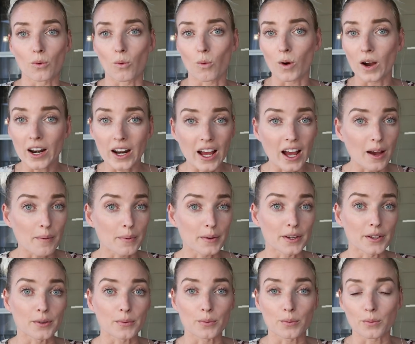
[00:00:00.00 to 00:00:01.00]
what
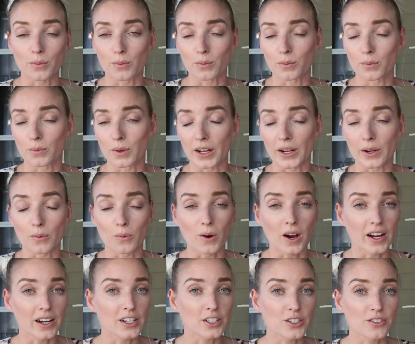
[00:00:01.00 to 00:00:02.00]
happened. Like,
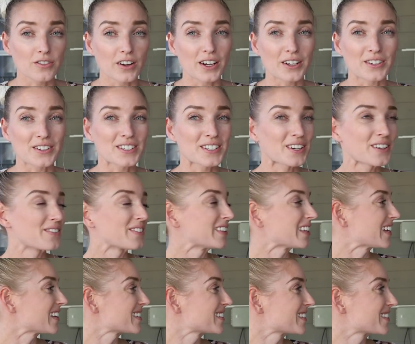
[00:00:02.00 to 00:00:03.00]
why did you find yourself in
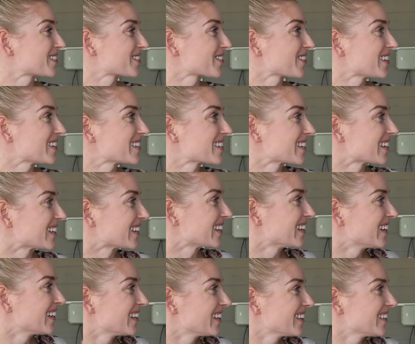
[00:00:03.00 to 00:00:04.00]
that situation?
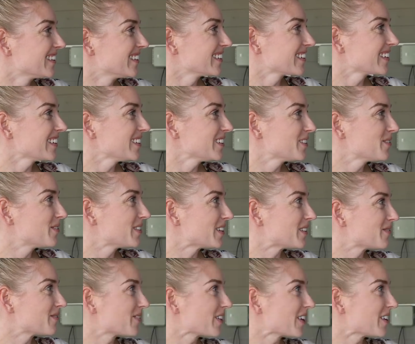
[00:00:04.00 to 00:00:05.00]
Look at you
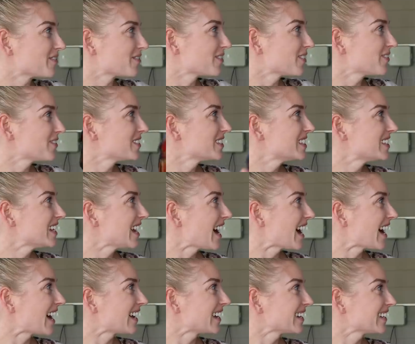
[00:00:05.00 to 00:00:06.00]
being brave. What was
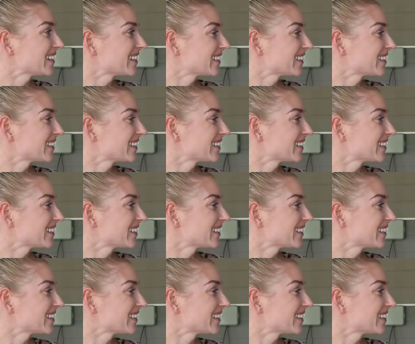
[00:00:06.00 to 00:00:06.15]
that?